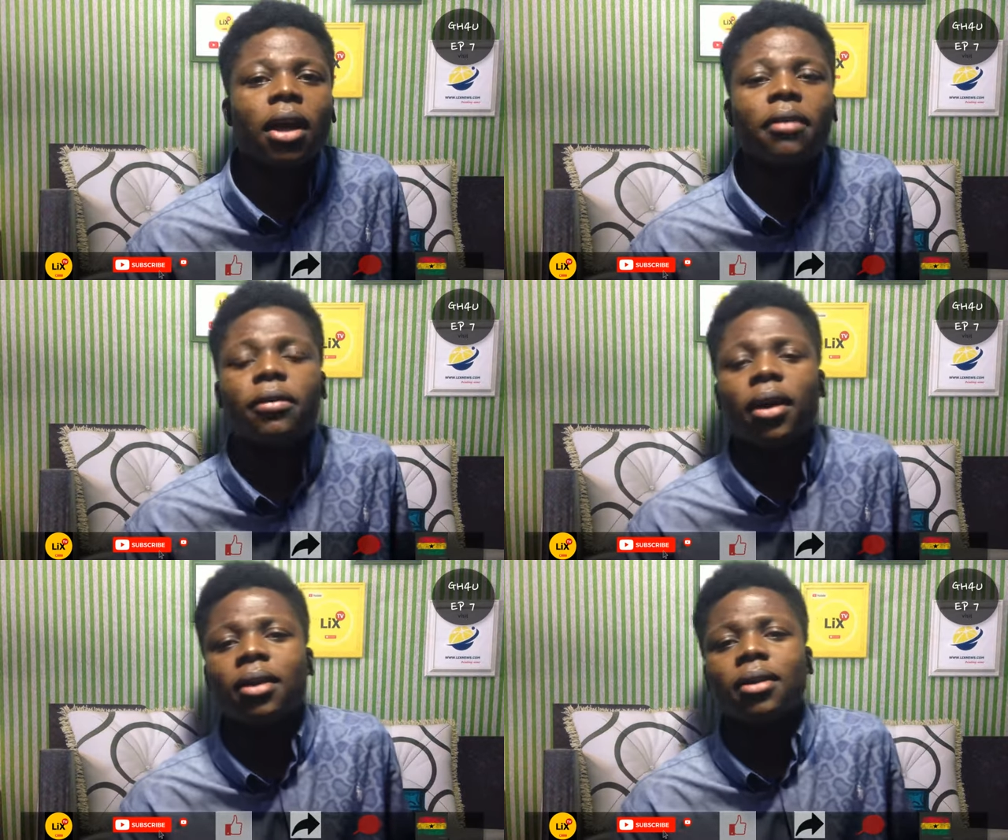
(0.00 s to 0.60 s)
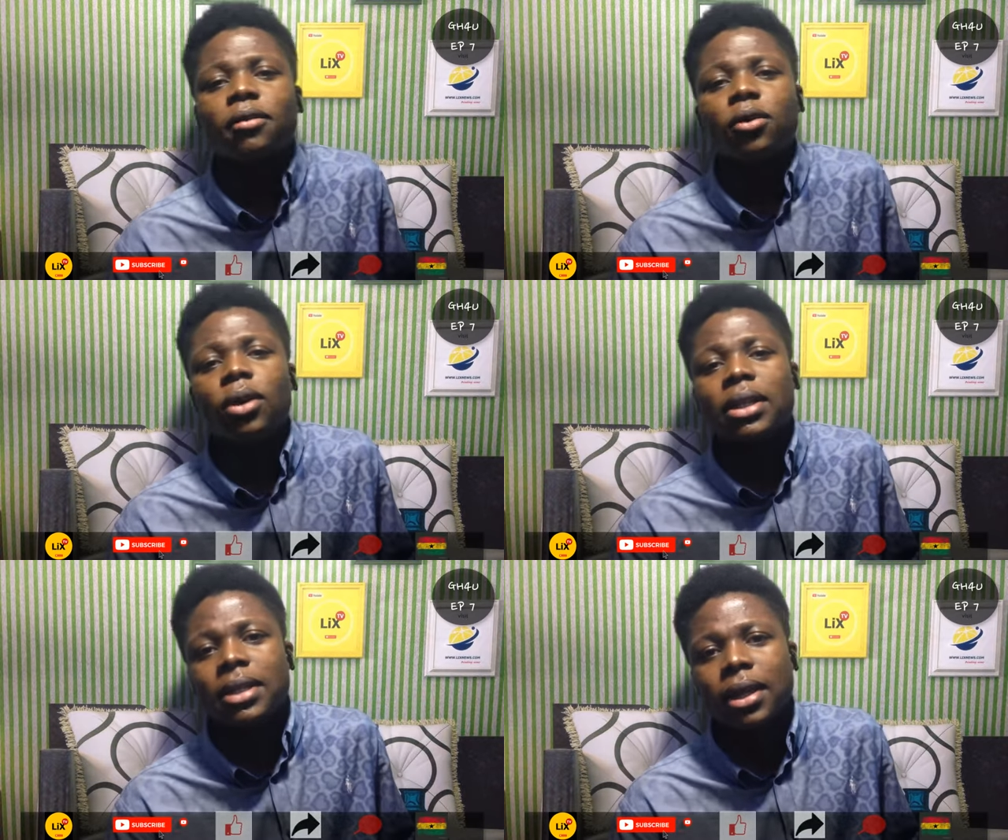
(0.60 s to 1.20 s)
If you
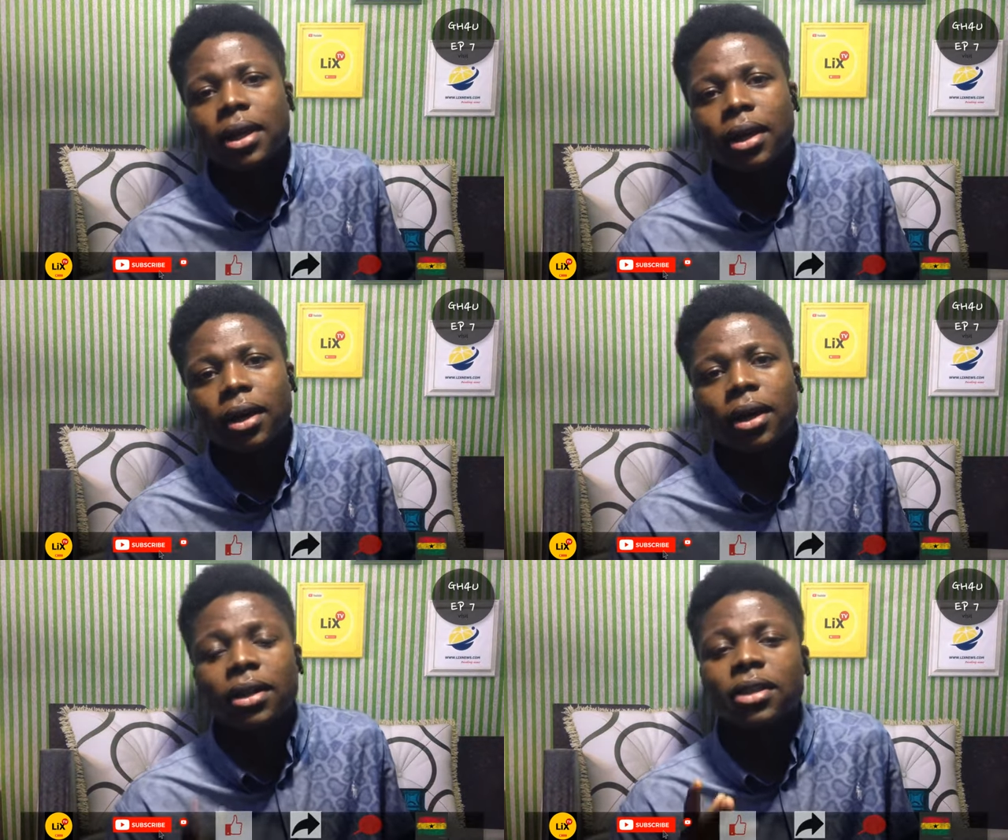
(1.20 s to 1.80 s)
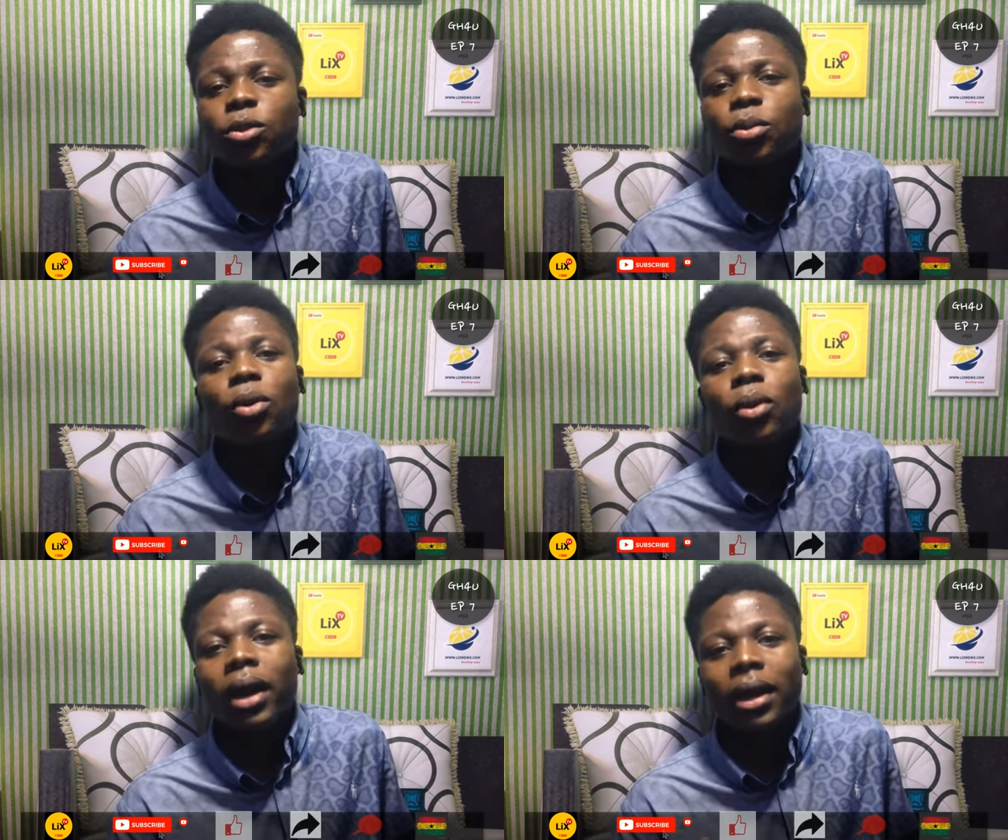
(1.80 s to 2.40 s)
don't take care, these people
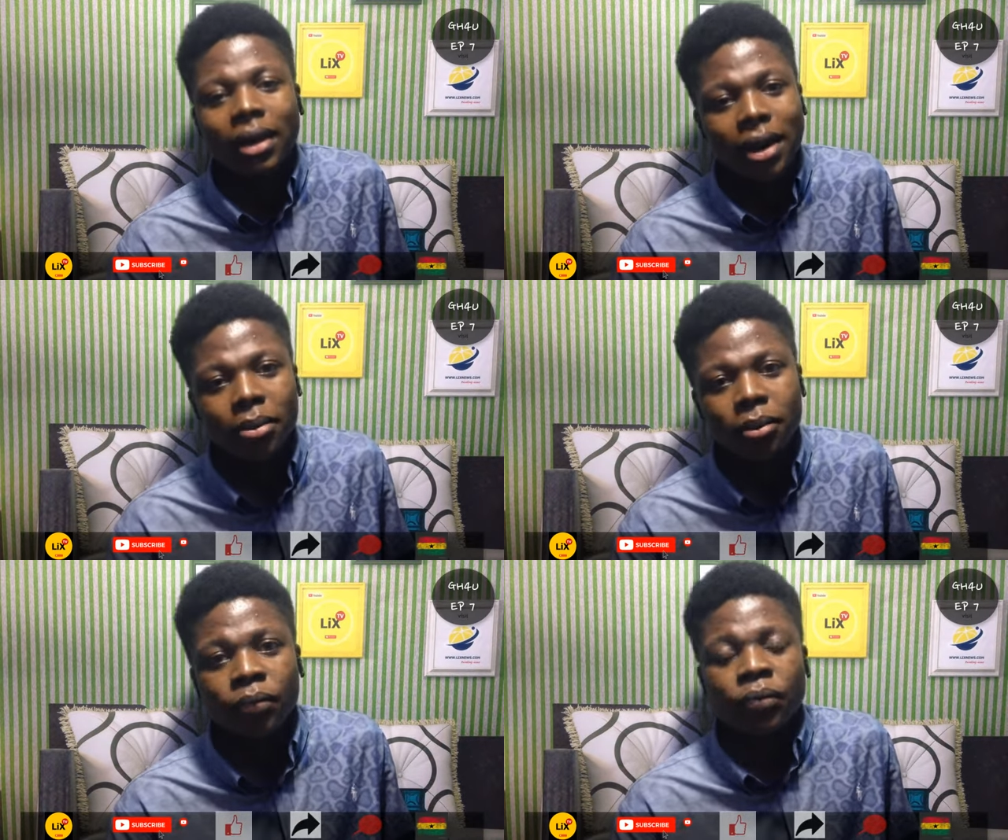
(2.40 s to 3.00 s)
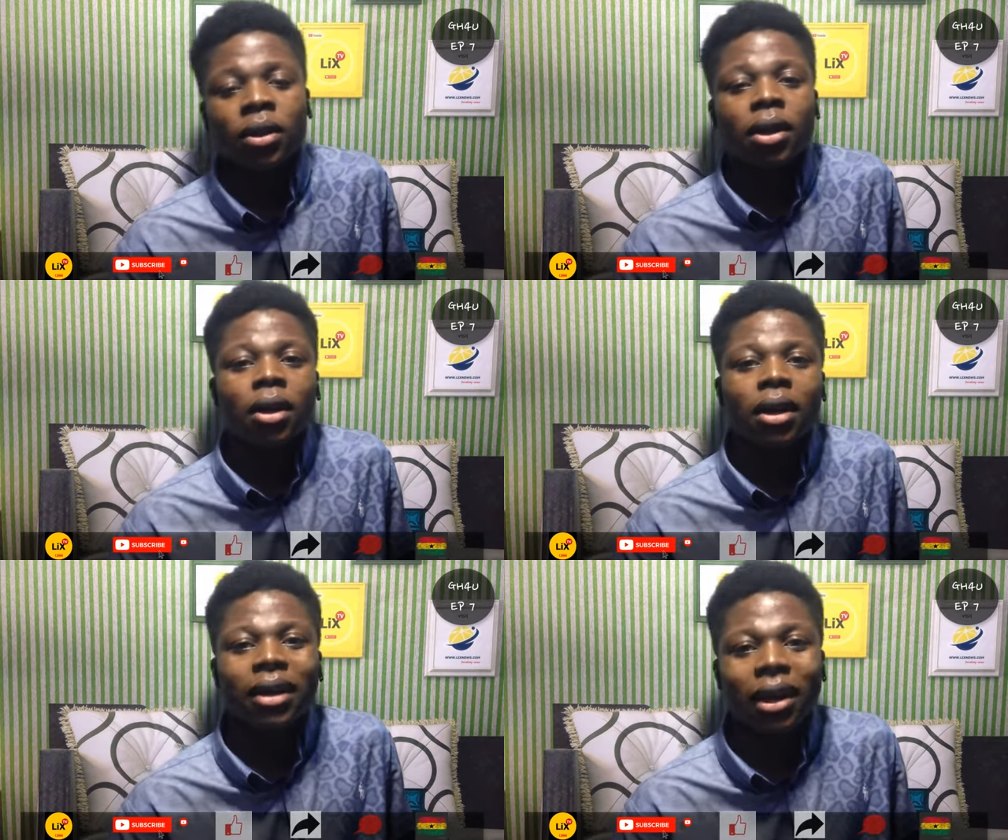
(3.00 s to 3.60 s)
will end up
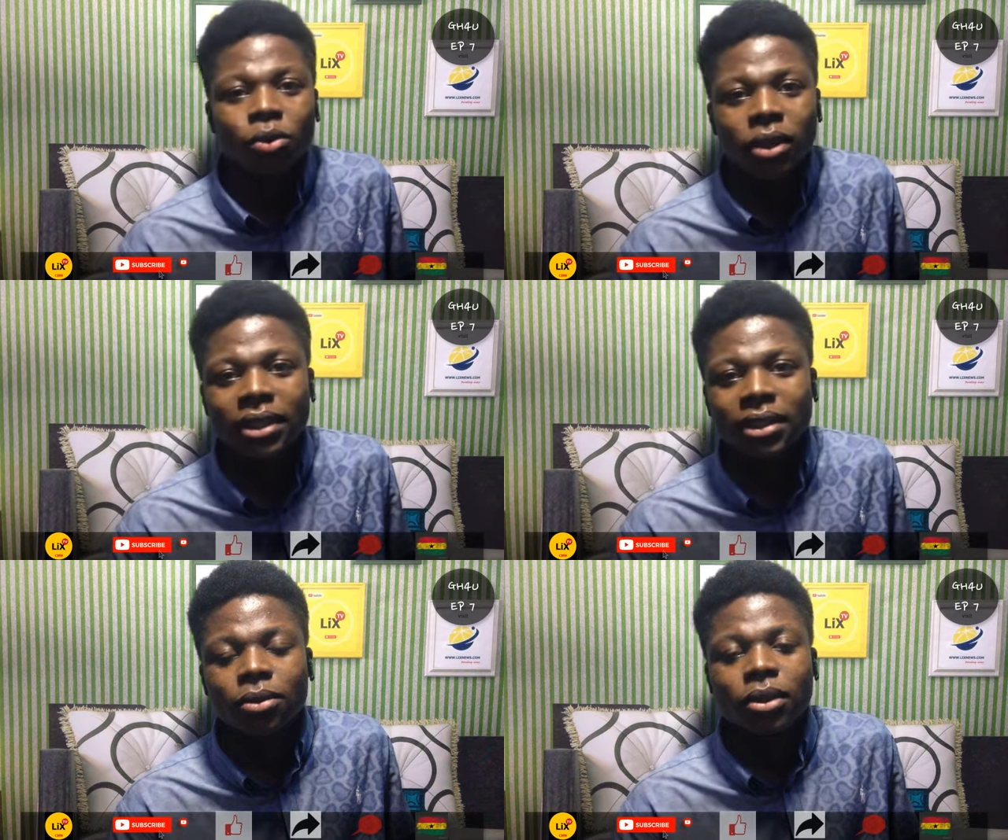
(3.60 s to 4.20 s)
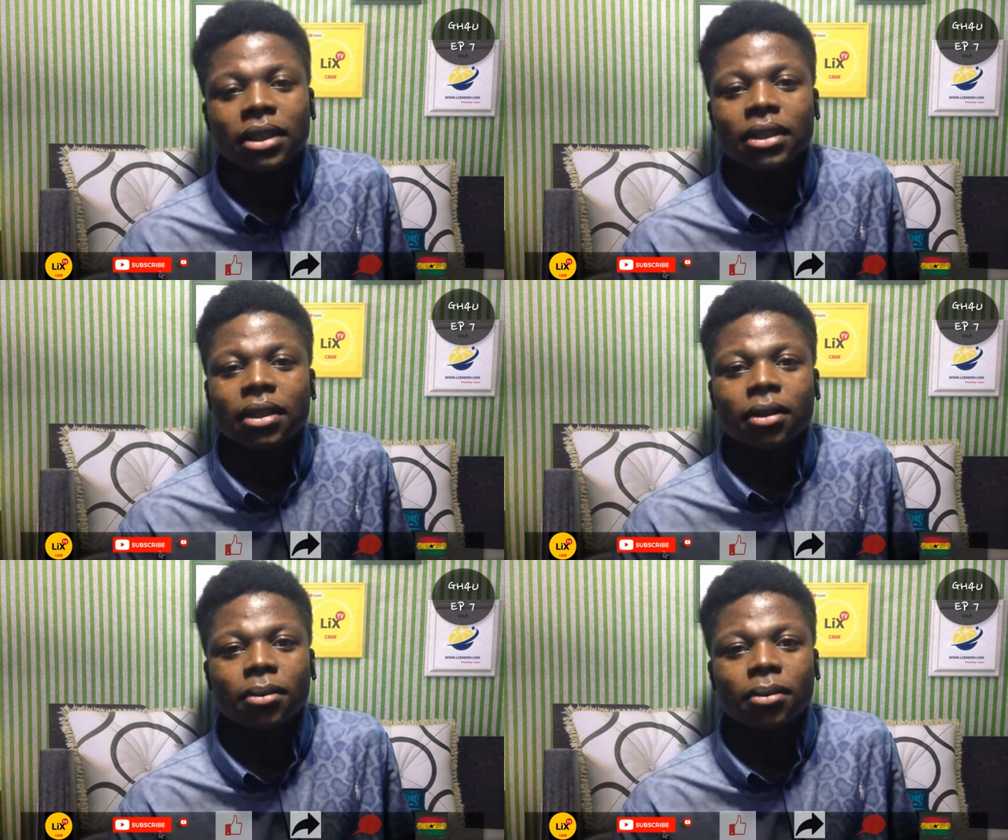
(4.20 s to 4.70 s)
graduating with